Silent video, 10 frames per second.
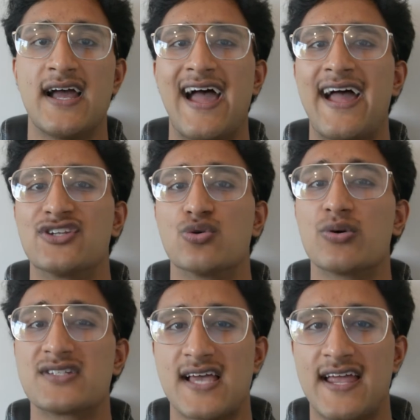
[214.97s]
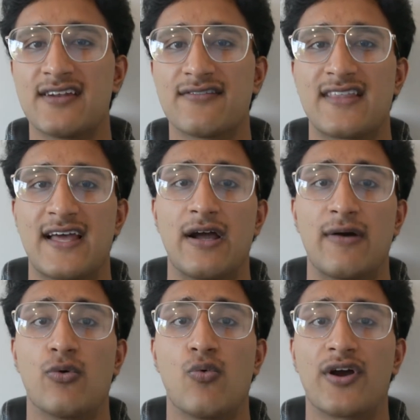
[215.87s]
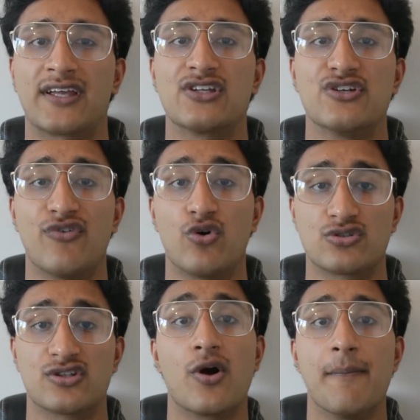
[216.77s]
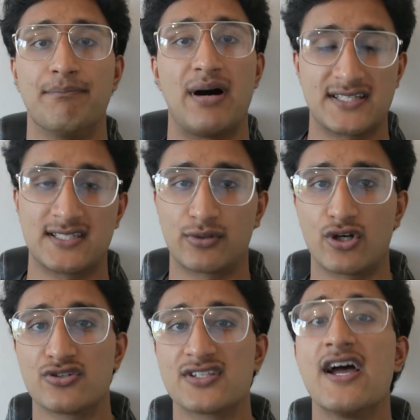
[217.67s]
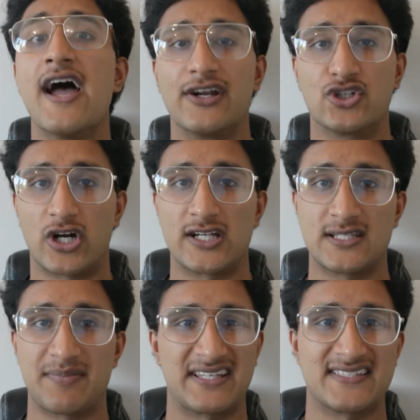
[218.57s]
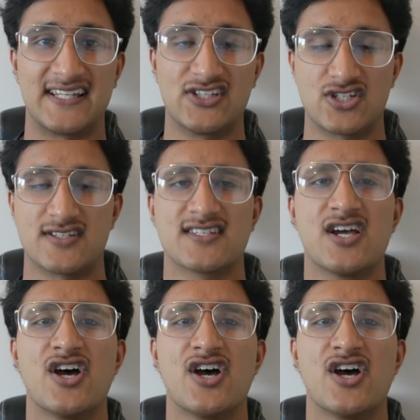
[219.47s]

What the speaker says: and towards the end of the workout, you've also got bicep curls and tricep extensions.